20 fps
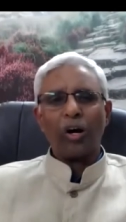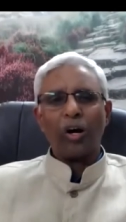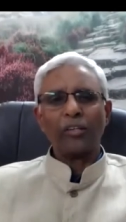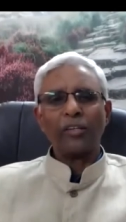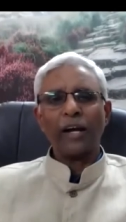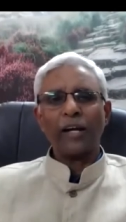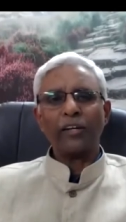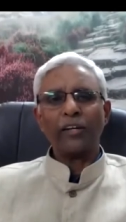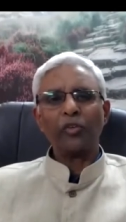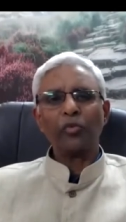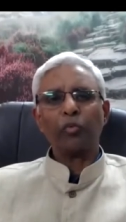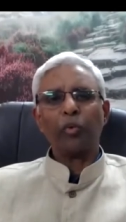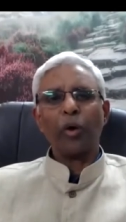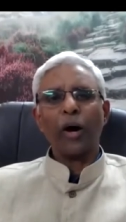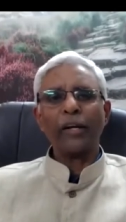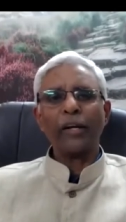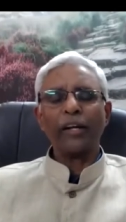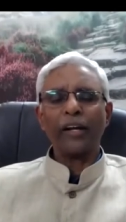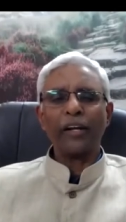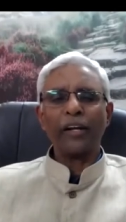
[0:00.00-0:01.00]
uh, that is
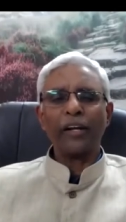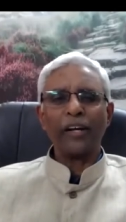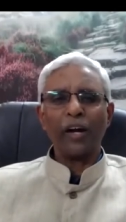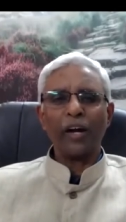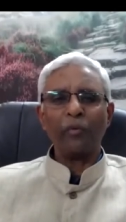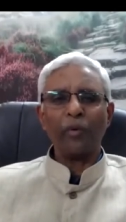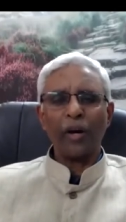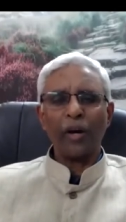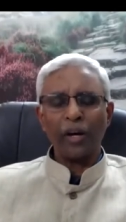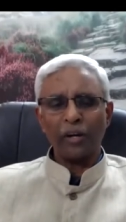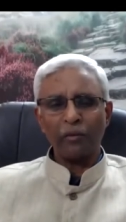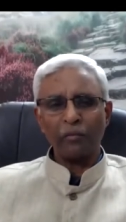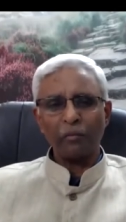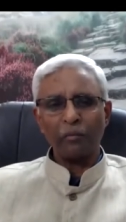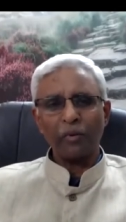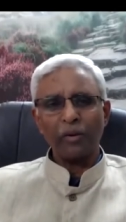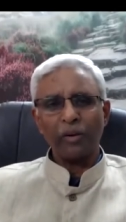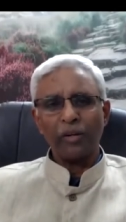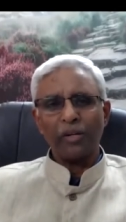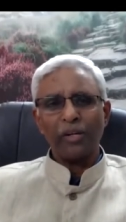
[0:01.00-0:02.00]
one area
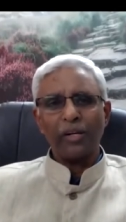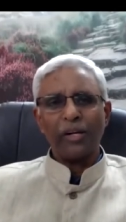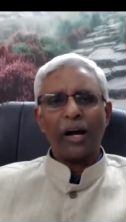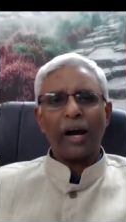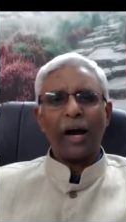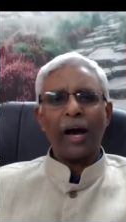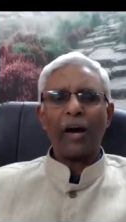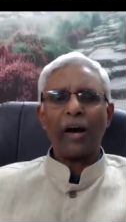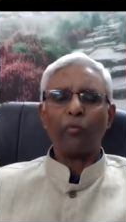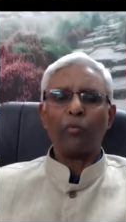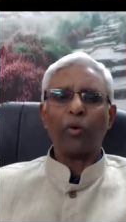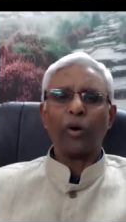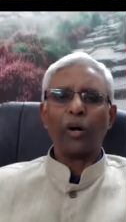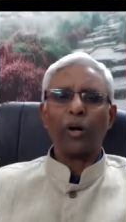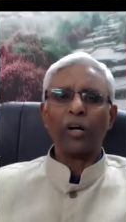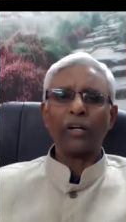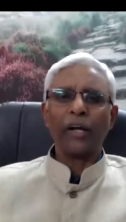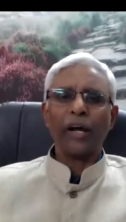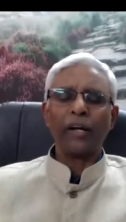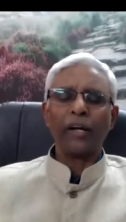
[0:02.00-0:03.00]
where I have
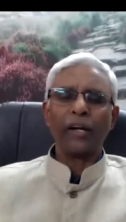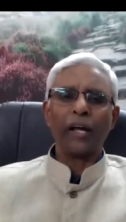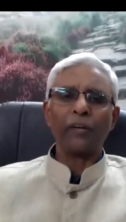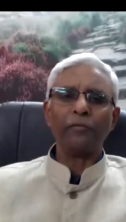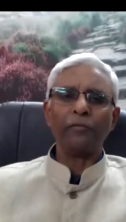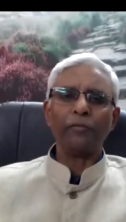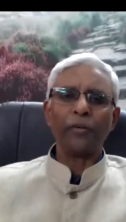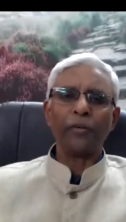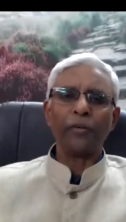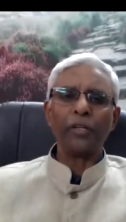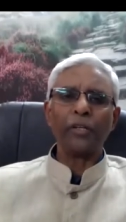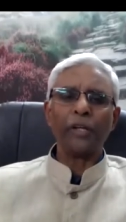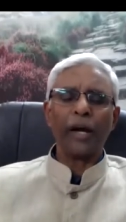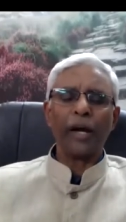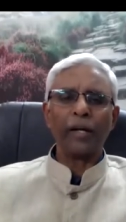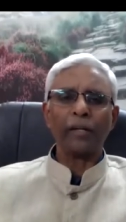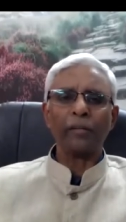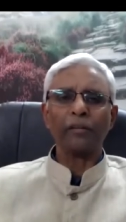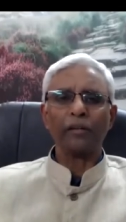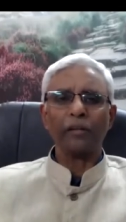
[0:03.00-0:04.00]
worked and I feel
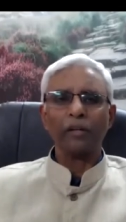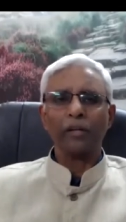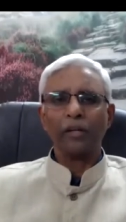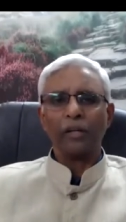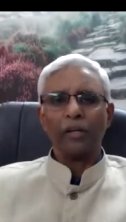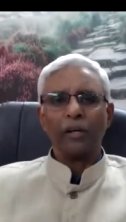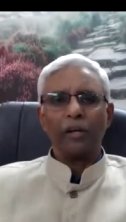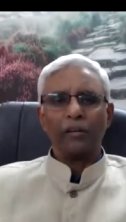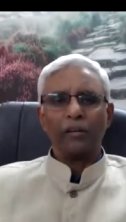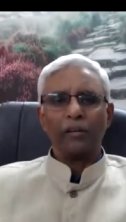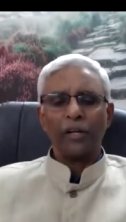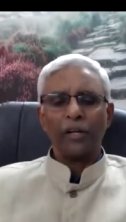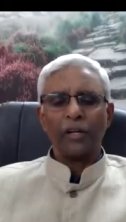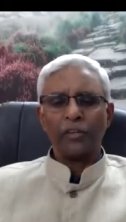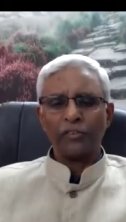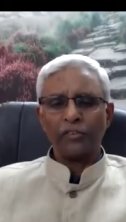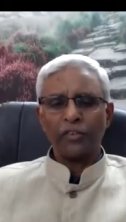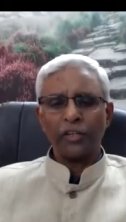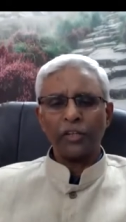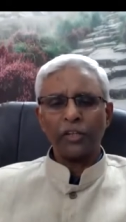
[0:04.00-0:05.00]
that there
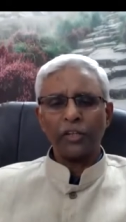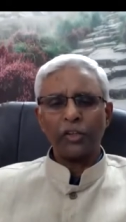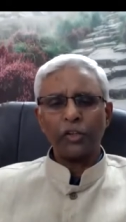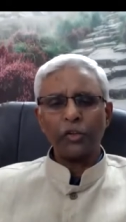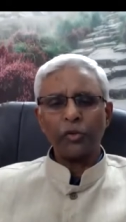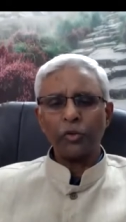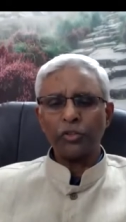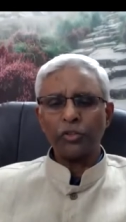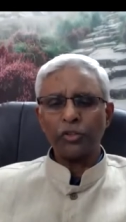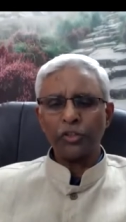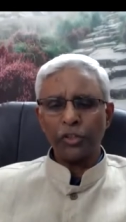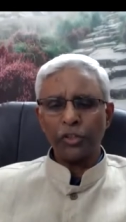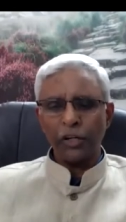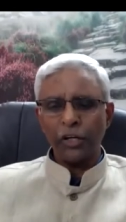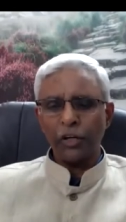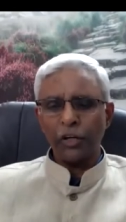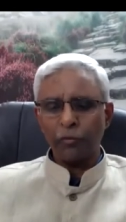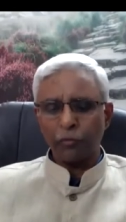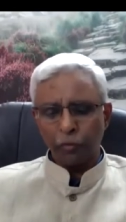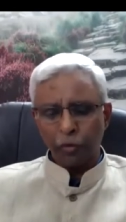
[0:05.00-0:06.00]
is a huge
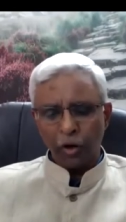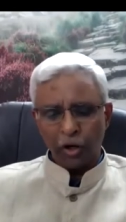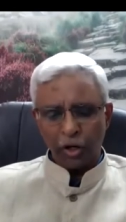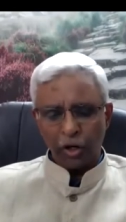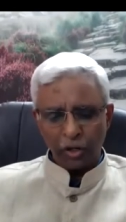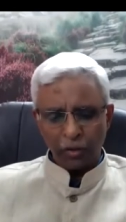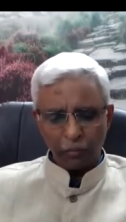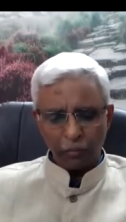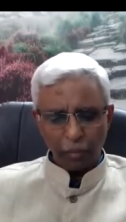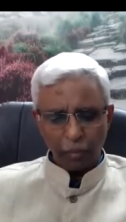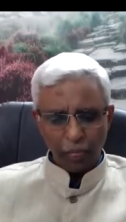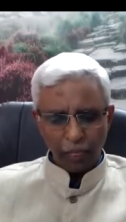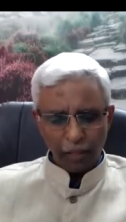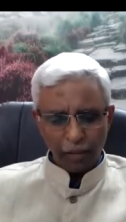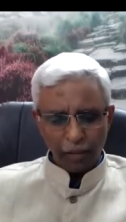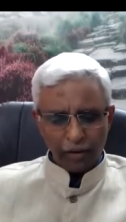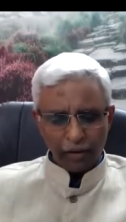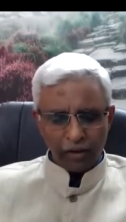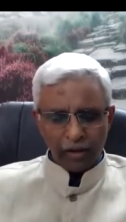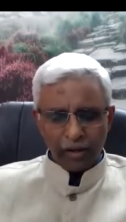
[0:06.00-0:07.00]
need for
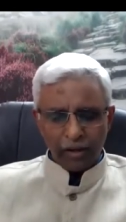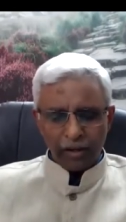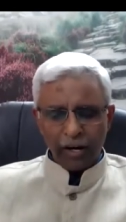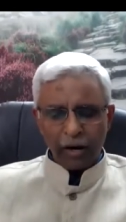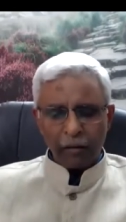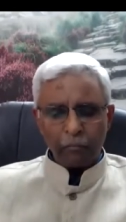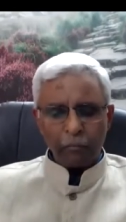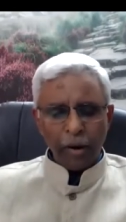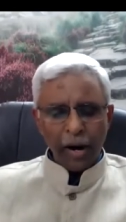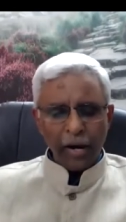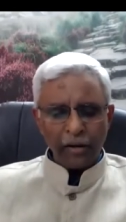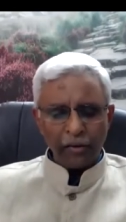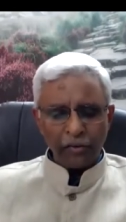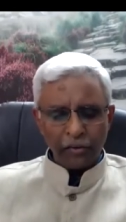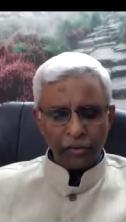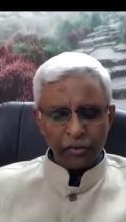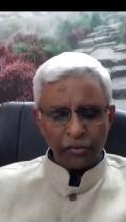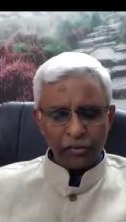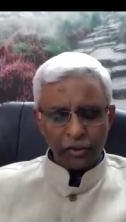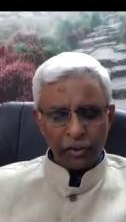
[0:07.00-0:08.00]
combined
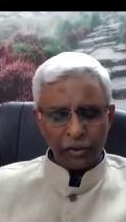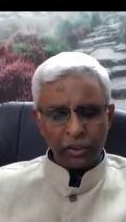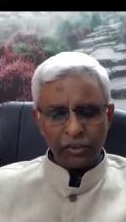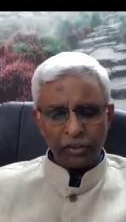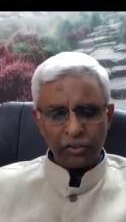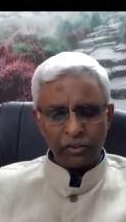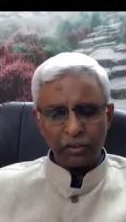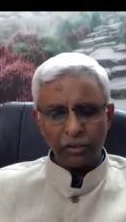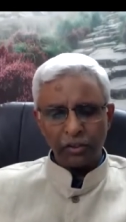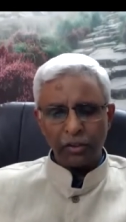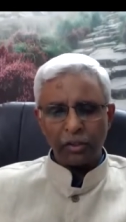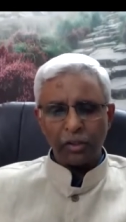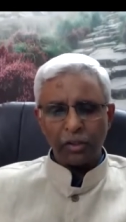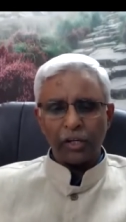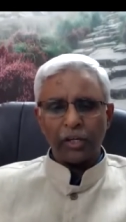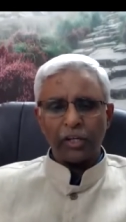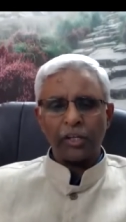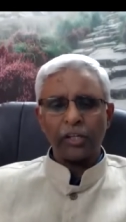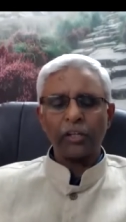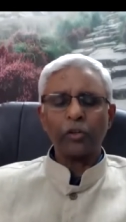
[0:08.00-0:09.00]
research,
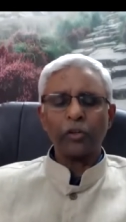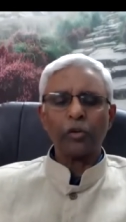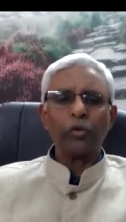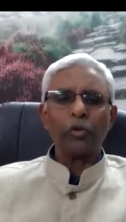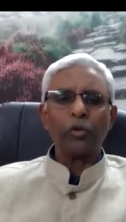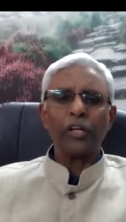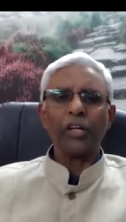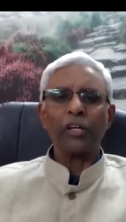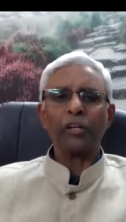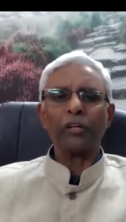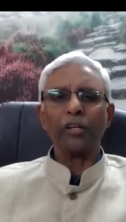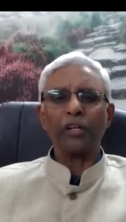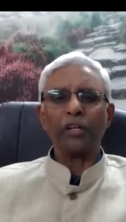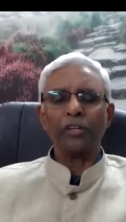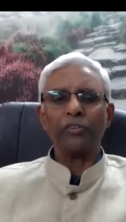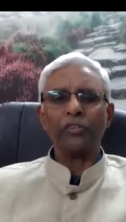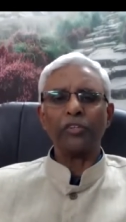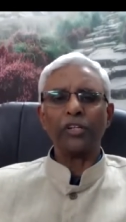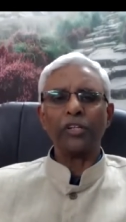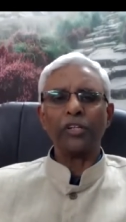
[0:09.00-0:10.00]
including
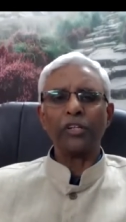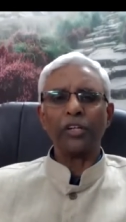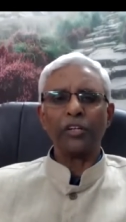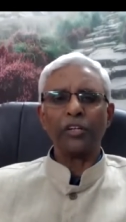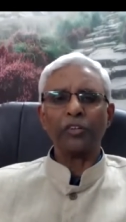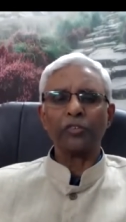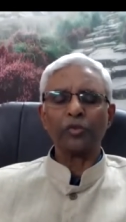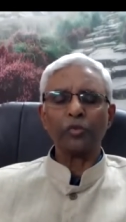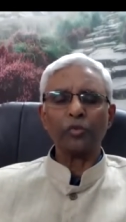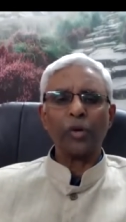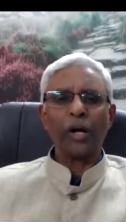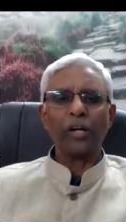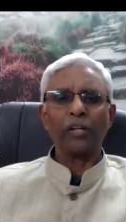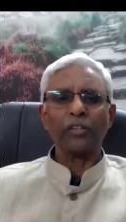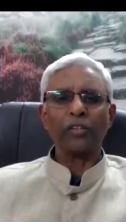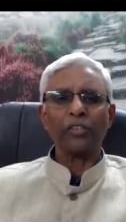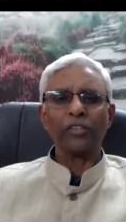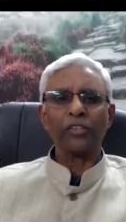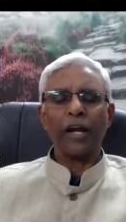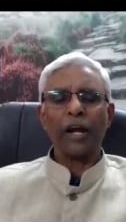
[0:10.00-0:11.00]
engineers who
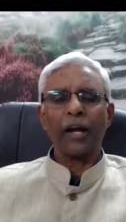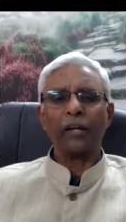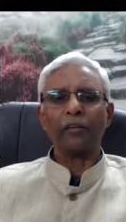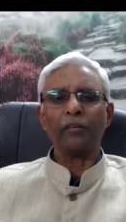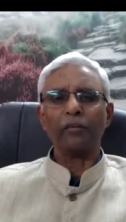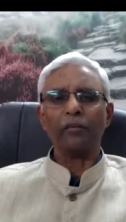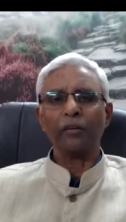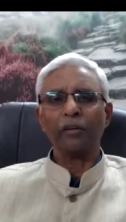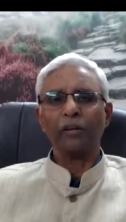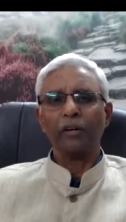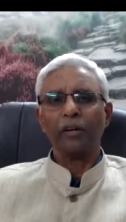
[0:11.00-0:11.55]
understand